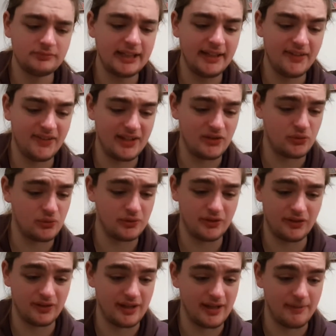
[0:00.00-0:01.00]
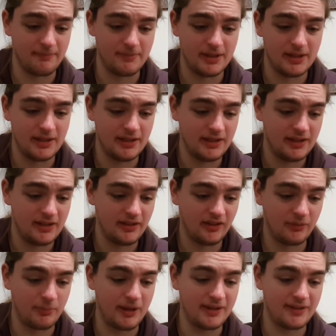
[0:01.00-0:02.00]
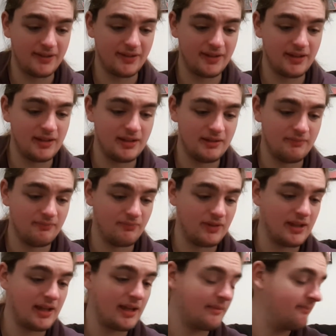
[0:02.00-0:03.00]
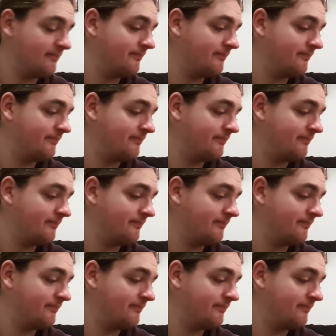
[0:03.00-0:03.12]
Citrus, yeah. Spicy, yeah.